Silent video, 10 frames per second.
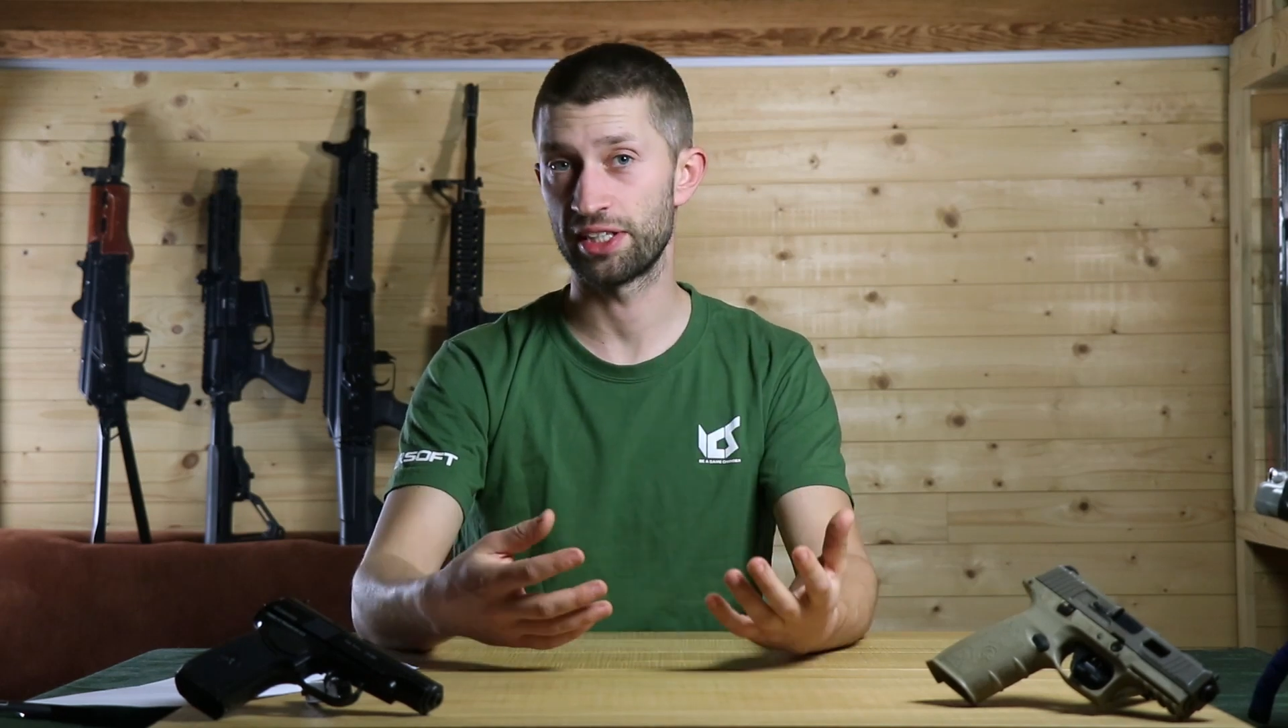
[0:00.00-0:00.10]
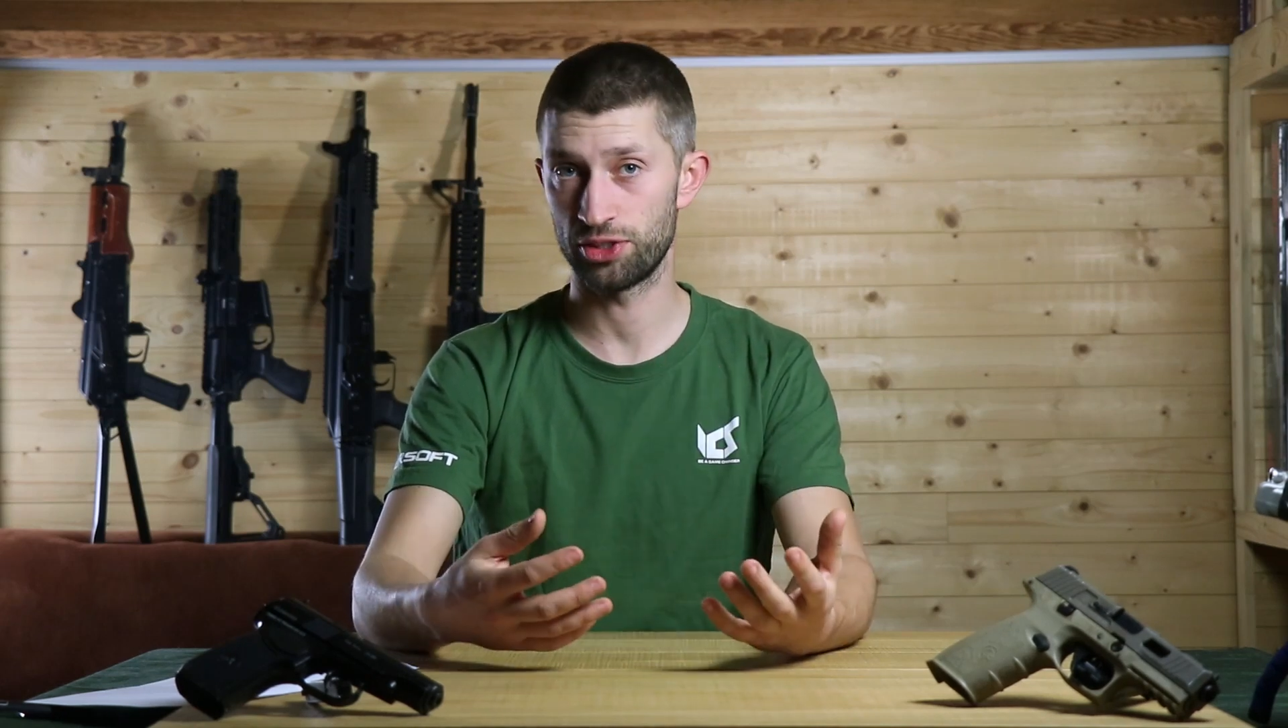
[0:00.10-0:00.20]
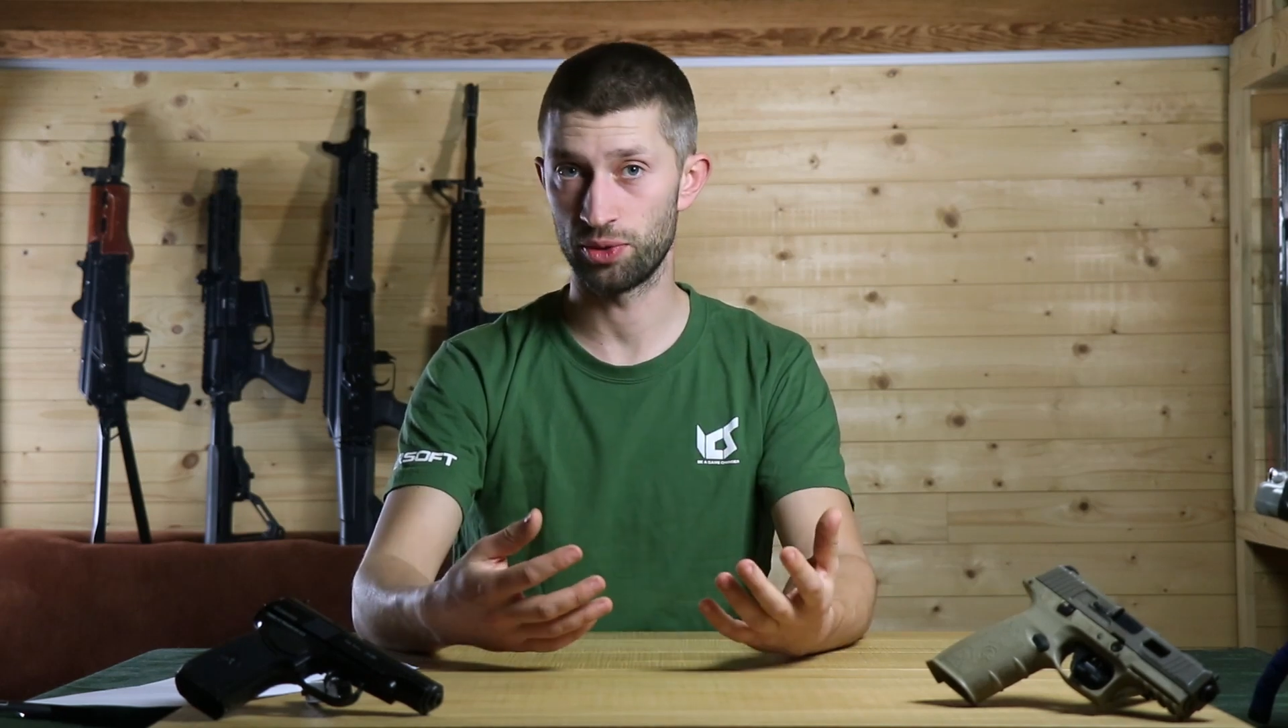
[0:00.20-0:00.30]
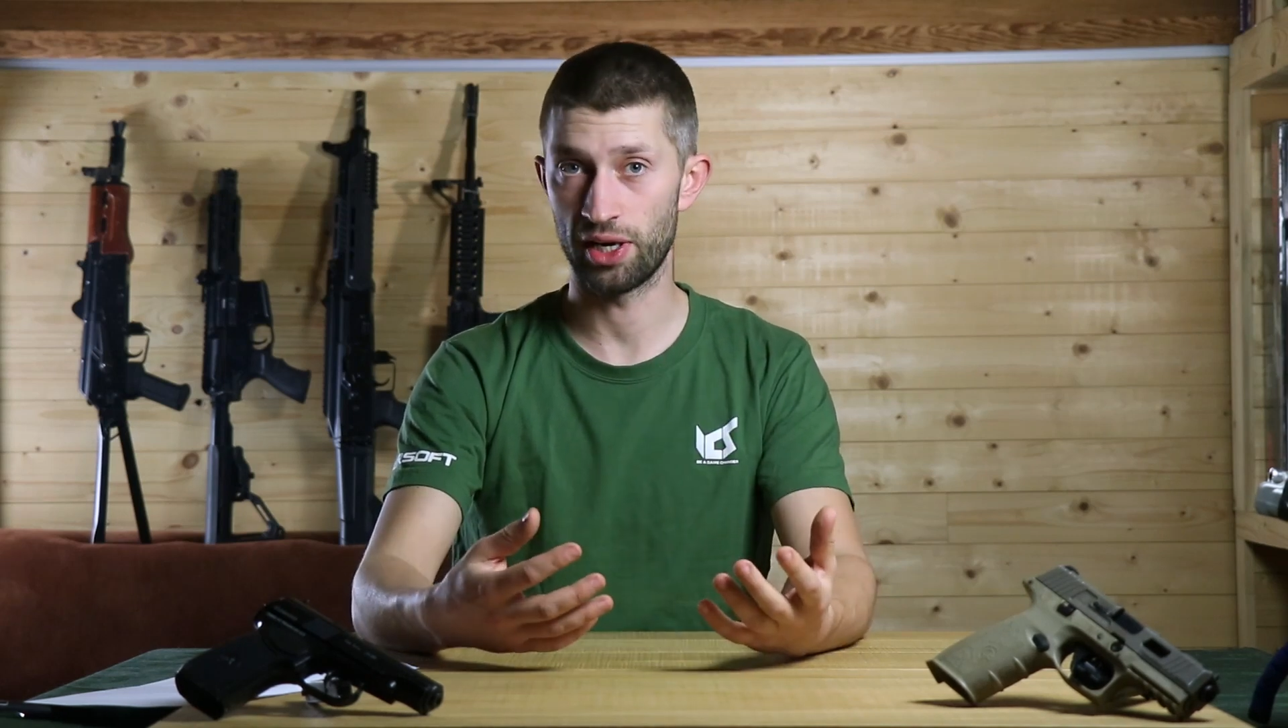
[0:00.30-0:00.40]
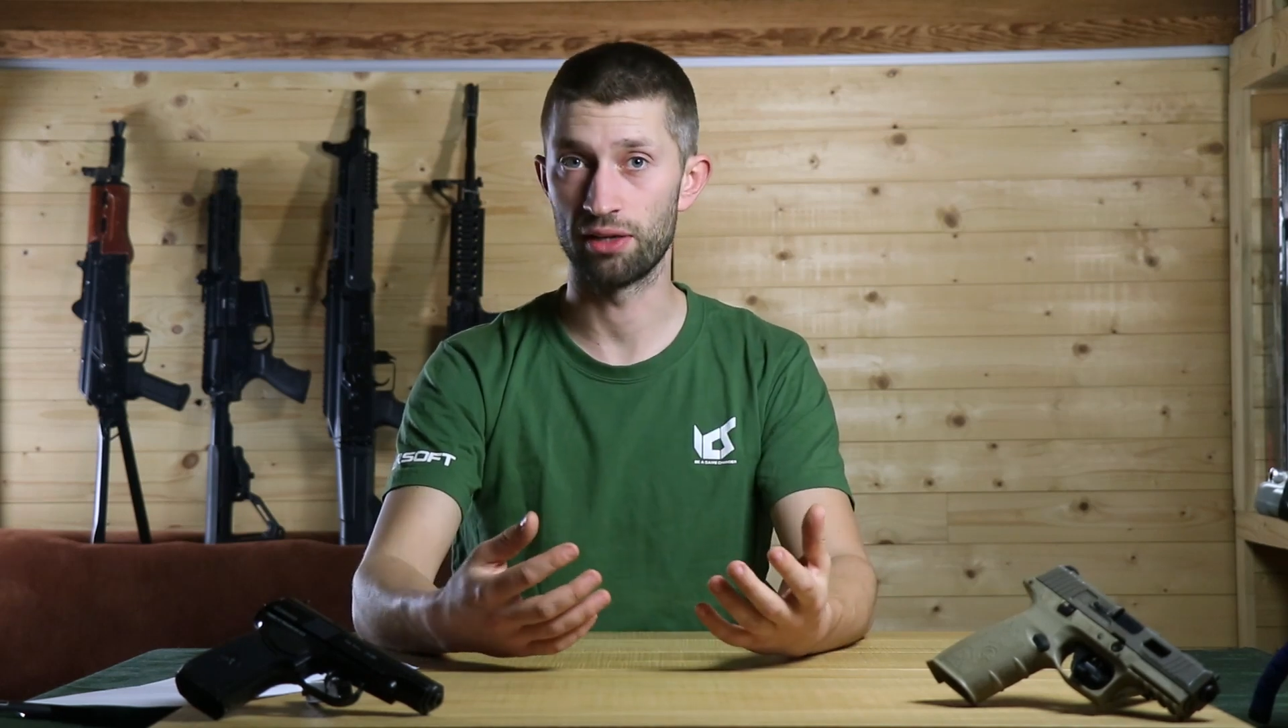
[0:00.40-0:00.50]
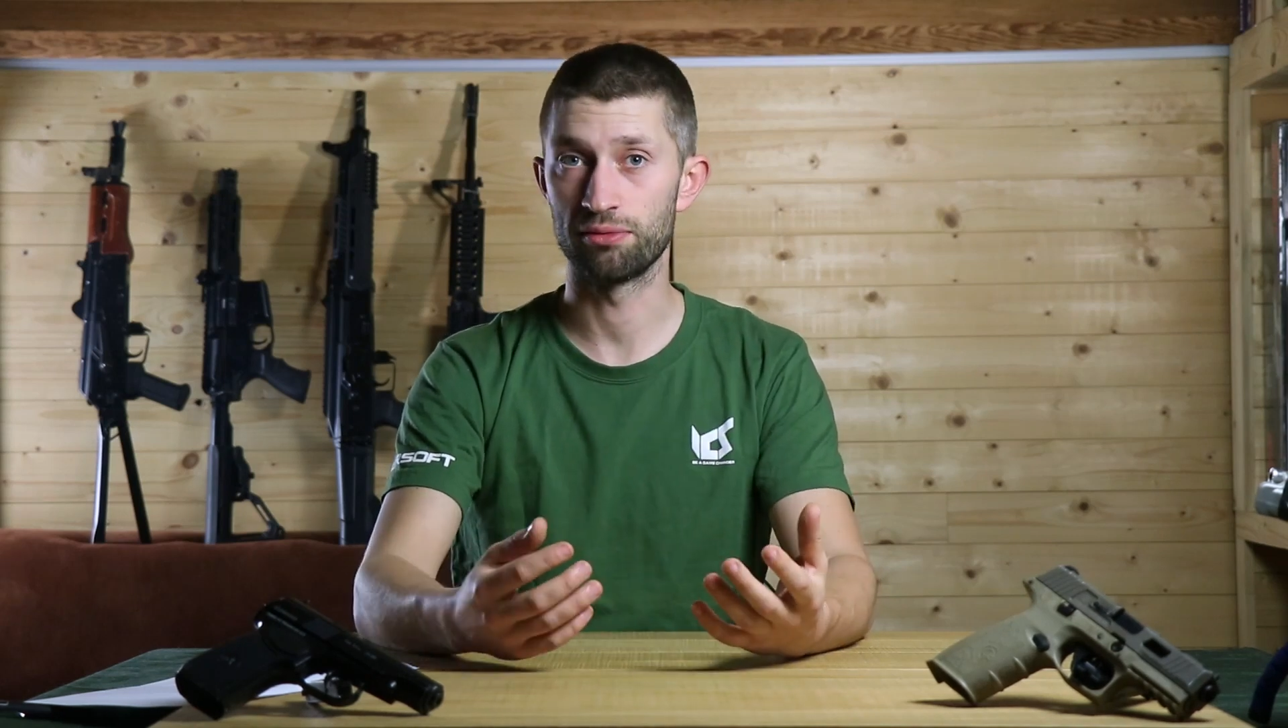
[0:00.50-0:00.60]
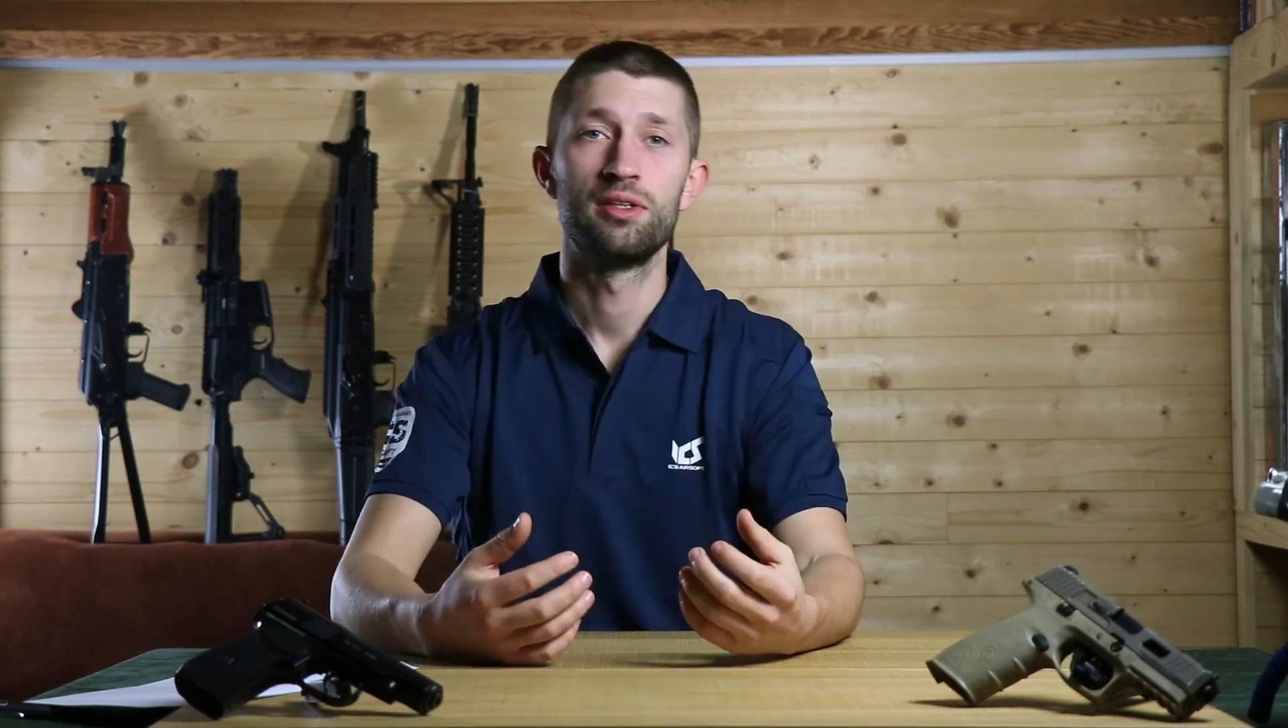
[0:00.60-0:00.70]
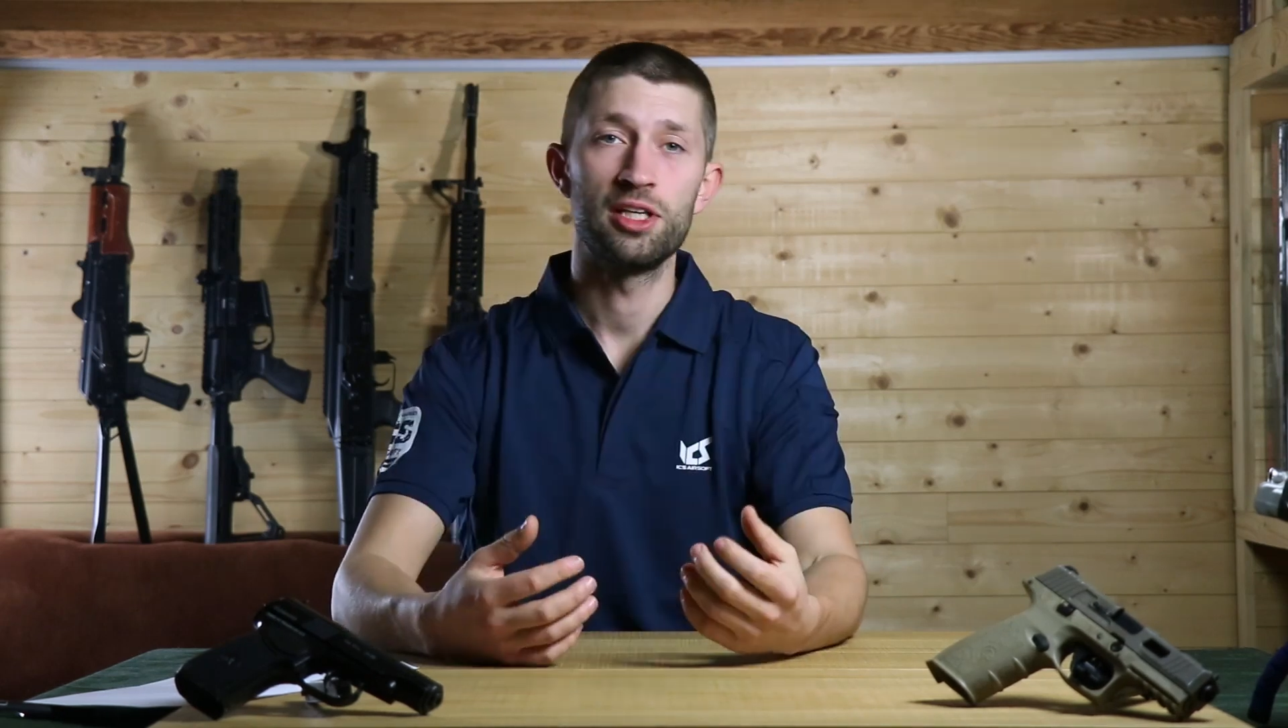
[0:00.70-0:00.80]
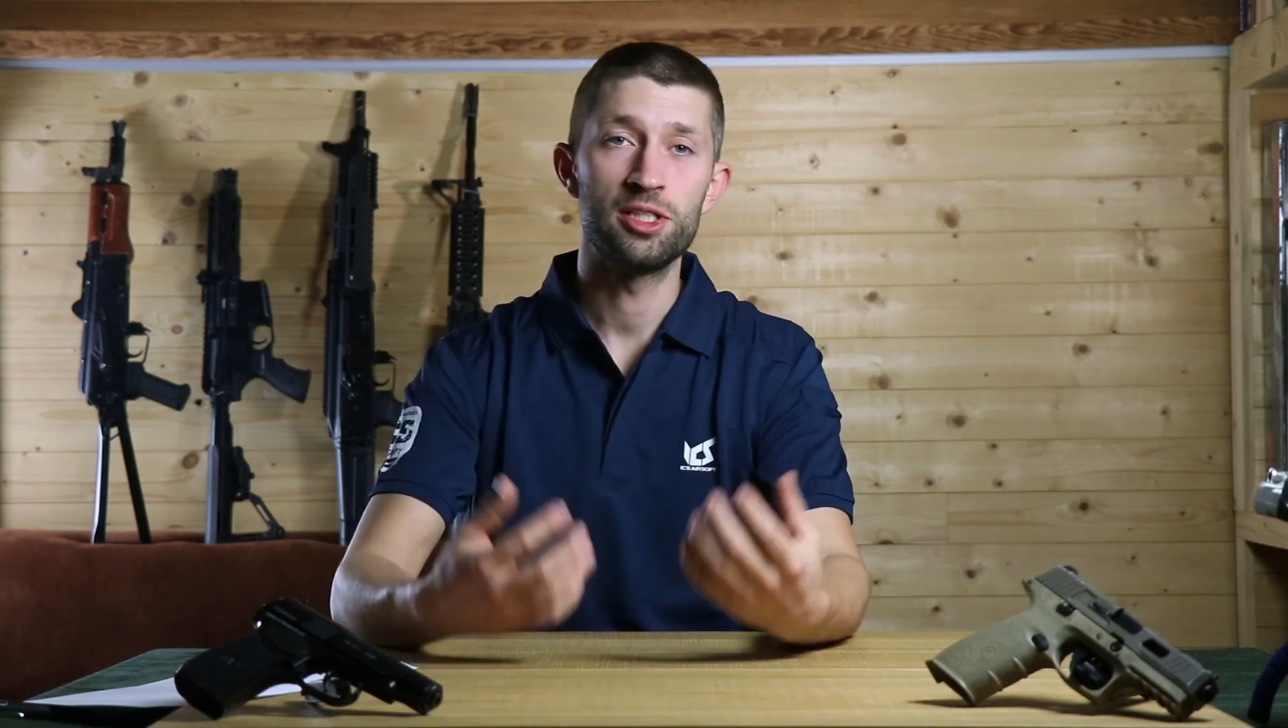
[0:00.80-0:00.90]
as you have.